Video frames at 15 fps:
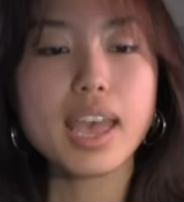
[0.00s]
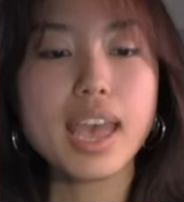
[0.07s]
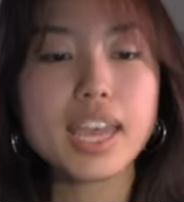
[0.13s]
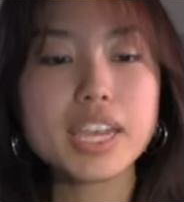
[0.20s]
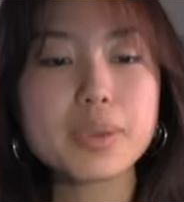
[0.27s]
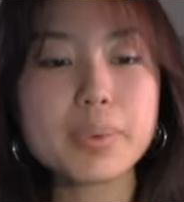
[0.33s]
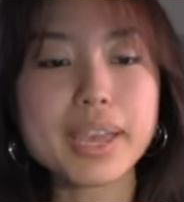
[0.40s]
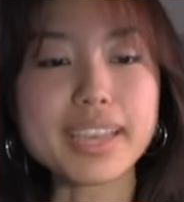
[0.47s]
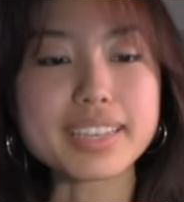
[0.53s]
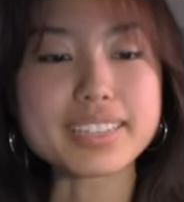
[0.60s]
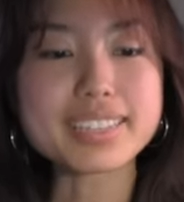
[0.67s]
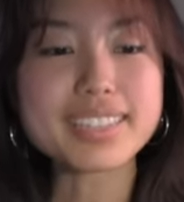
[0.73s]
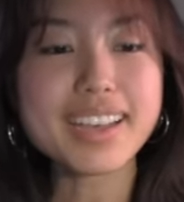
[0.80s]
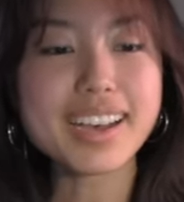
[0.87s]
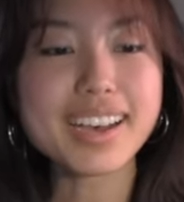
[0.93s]

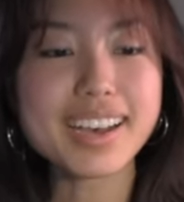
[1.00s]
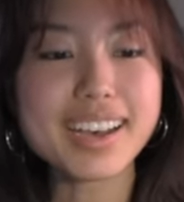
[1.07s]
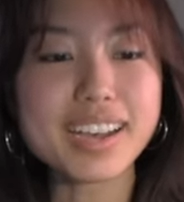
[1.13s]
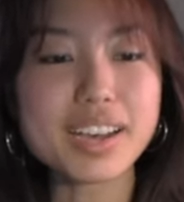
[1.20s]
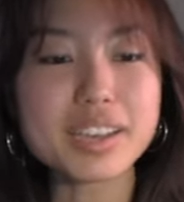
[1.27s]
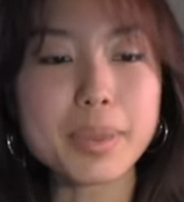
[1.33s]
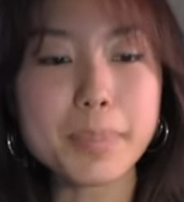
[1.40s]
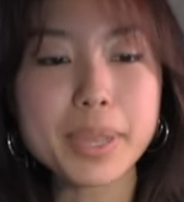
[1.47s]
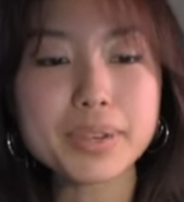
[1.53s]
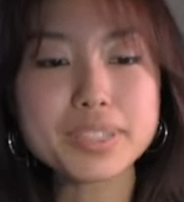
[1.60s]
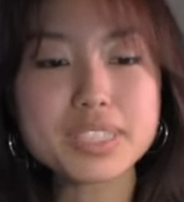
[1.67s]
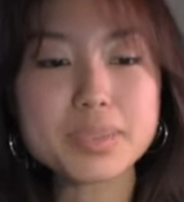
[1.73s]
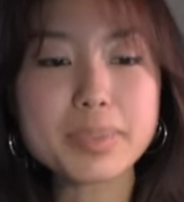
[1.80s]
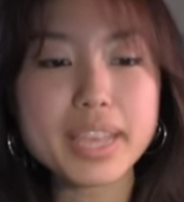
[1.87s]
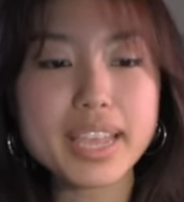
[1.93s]
Anyways, appears
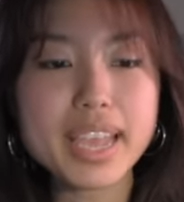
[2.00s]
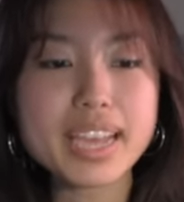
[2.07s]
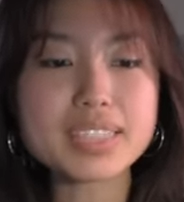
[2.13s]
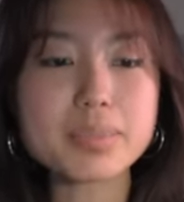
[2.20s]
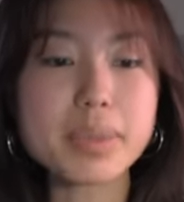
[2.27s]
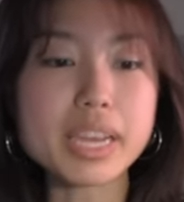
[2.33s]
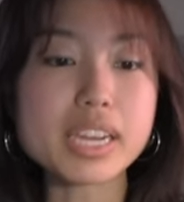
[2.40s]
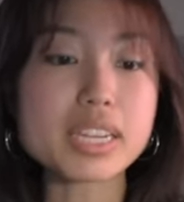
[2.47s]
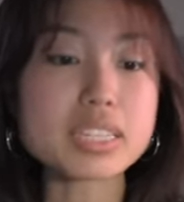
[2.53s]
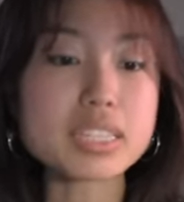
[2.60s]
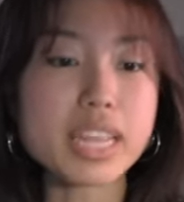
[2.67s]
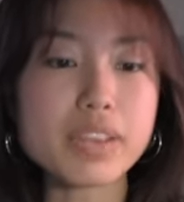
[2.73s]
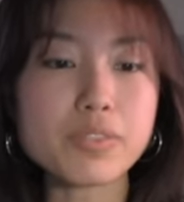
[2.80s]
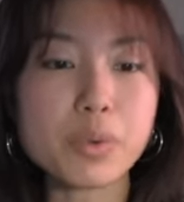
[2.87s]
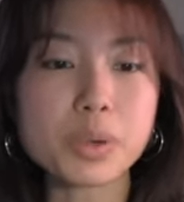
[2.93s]
to me as a man in his
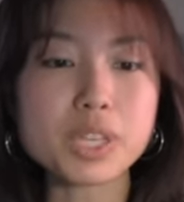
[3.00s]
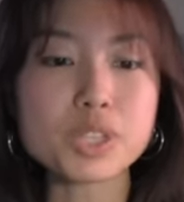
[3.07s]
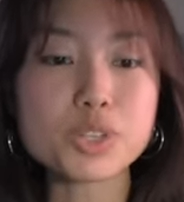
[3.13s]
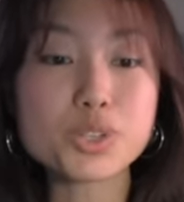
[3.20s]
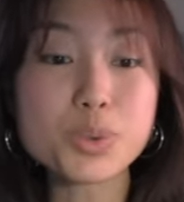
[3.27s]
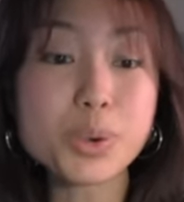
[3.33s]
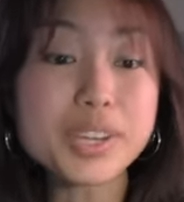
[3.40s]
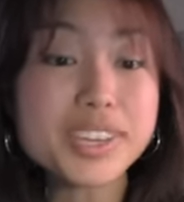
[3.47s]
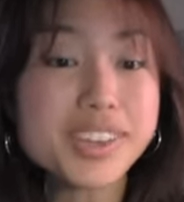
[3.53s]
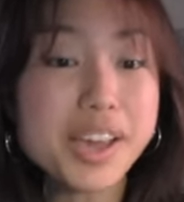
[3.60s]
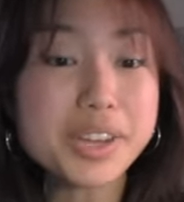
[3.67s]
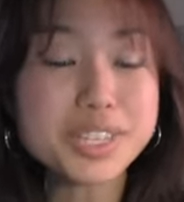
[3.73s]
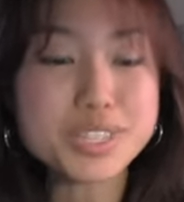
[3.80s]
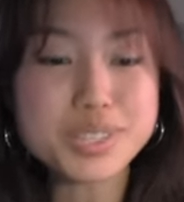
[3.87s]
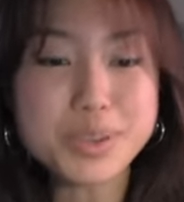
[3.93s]
late 40s, short and
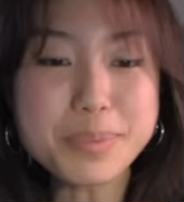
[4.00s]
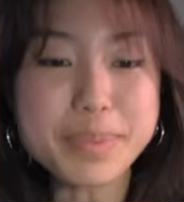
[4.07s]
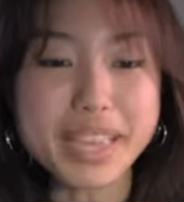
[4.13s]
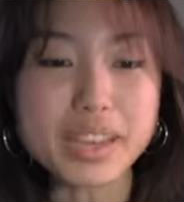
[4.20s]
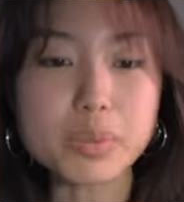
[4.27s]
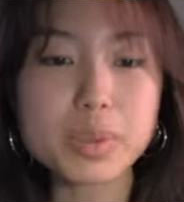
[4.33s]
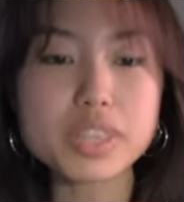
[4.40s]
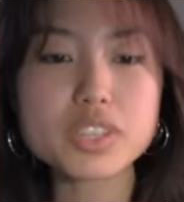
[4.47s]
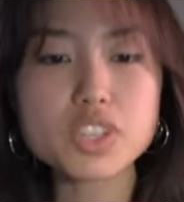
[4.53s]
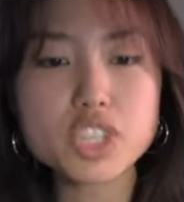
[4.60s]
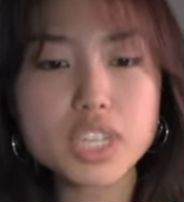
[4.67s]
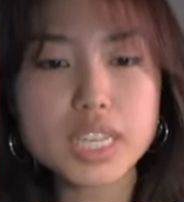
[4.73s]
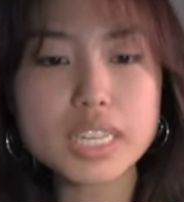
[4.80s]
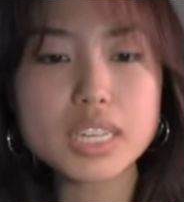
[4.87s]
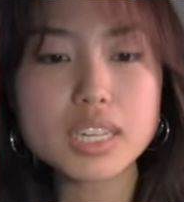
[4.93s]
unassuming, with
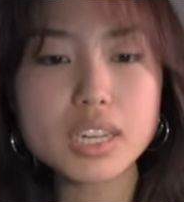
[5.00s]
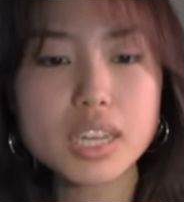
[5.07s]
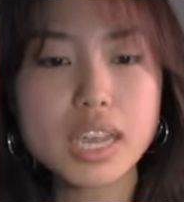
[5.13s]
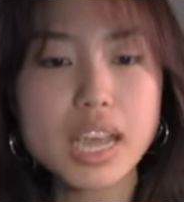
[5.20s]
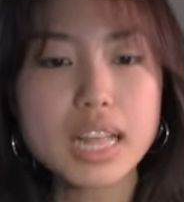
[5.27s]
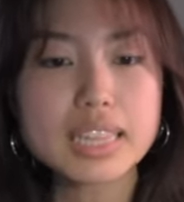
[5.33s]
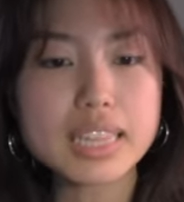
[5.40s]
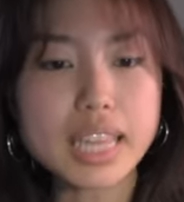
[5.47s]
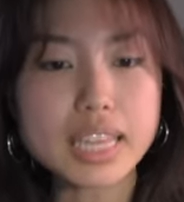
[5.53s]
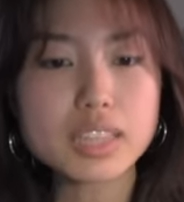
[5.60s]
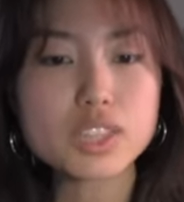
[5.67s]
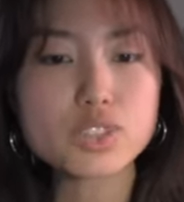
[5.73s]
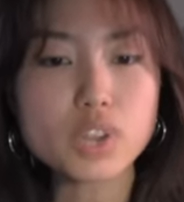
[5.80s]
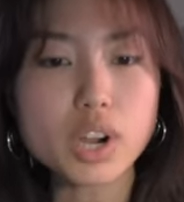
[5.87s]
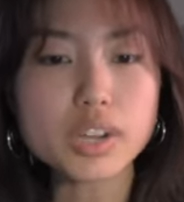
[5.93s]

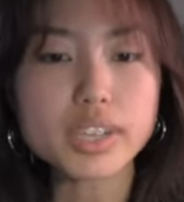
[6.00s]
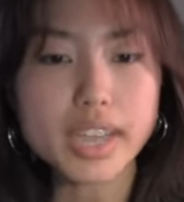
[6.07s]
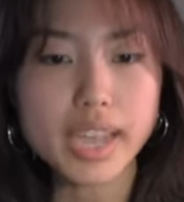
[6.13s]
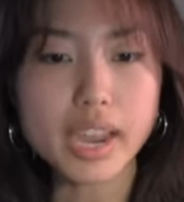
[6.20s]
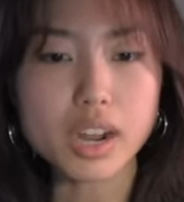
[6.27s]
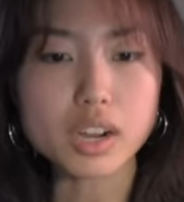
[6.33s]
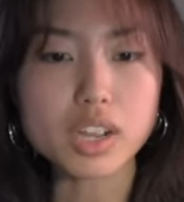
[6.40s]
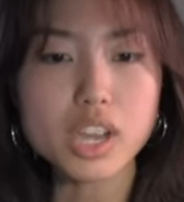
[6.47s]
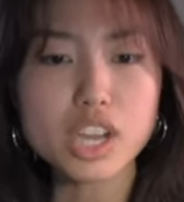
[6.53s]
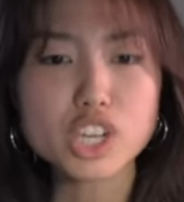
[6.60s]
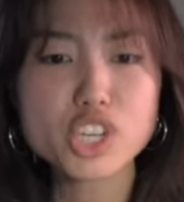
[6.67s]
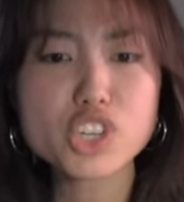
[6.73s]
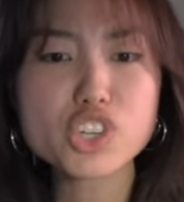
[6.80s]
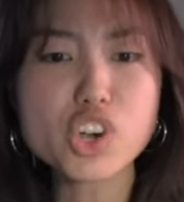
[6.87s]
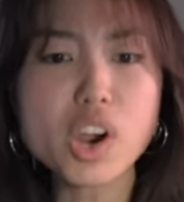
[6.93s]
chin-length dark hair,
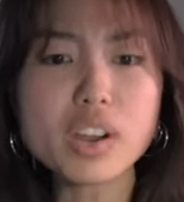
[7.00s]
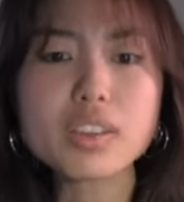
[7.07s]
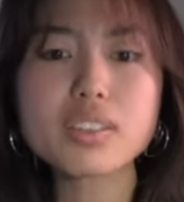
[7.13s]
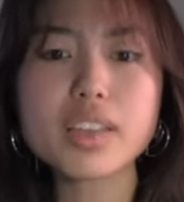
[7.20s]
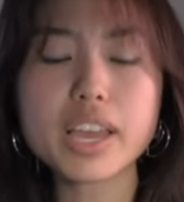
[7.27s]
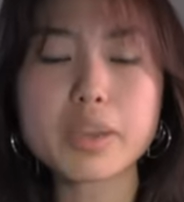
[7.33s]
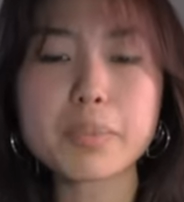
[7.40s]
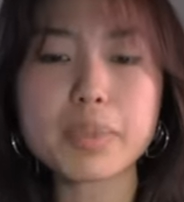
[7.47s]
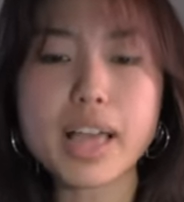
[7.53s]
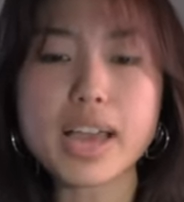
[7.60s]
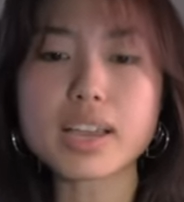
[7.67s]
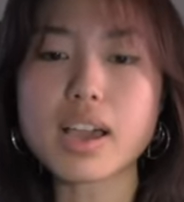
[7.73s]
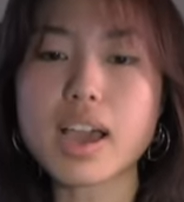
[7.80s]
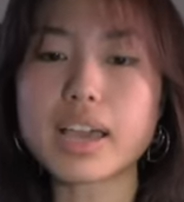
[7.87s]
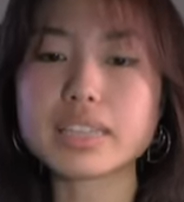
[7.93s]
shark-like
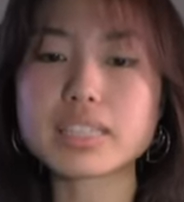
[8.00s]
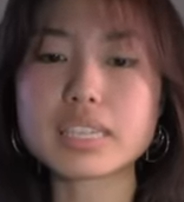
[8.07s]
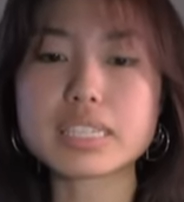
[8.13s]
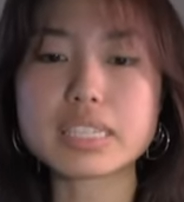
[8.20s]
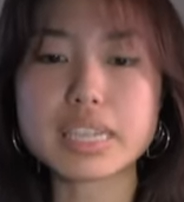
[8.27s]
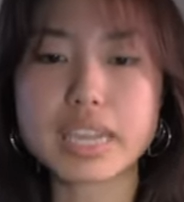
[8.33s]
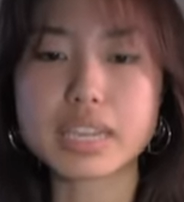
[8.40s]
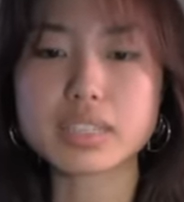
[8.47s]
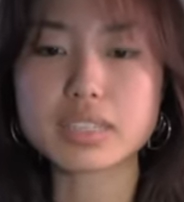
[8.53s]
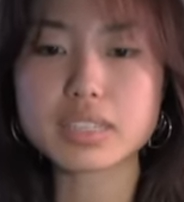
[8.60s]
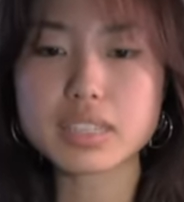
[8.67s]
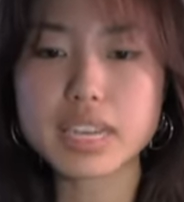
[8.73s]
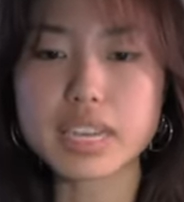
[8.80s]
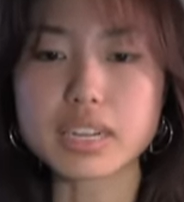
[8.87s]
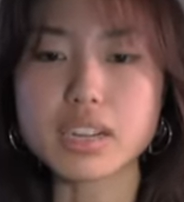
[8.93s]
black eyes, and tanned
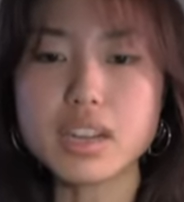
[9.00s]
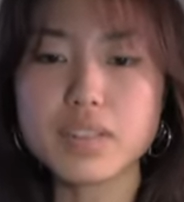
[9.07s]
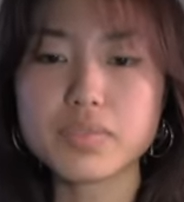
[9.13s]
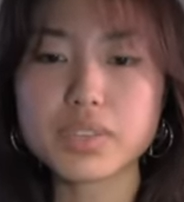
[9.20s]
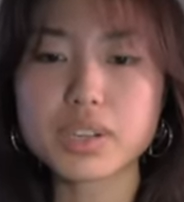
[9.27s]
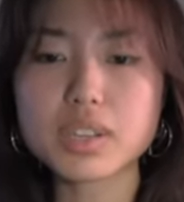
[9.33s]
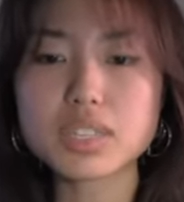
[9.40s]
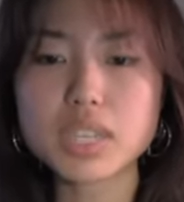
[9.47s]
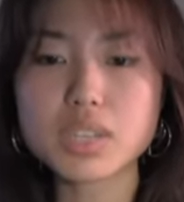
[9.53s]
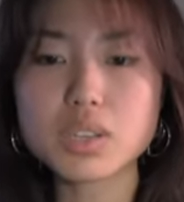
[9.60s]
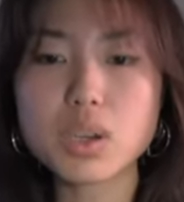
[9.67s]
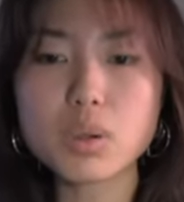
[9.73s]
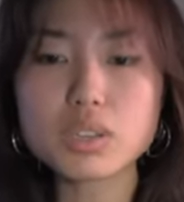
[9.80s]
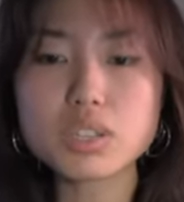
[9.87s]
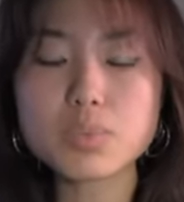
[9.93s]
skin. There is a
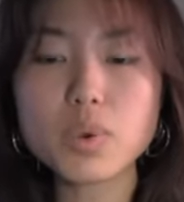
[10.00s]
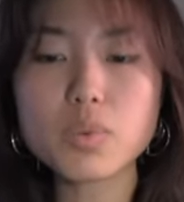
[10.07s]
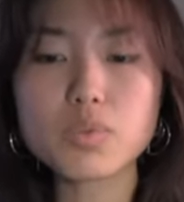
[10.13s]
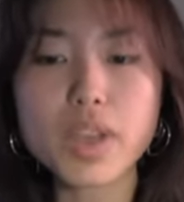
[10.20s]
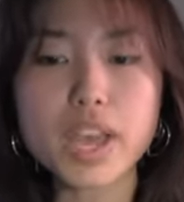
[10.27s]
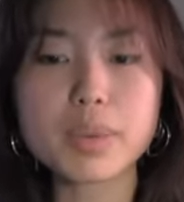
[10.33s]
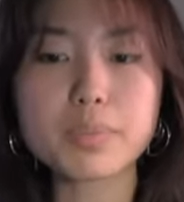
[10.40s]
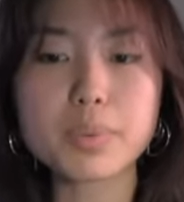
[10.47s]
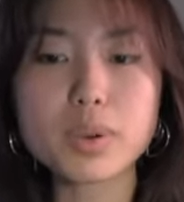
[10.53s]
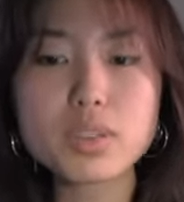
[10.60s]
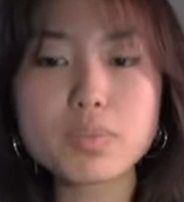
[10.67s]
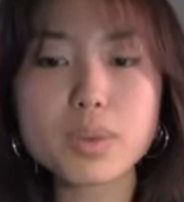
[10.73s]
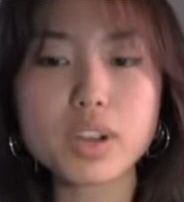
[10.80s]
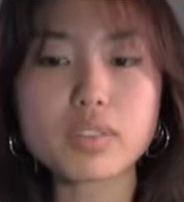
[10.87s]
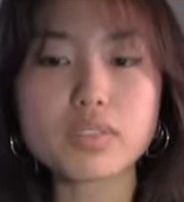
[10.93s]
noticeable red birthmark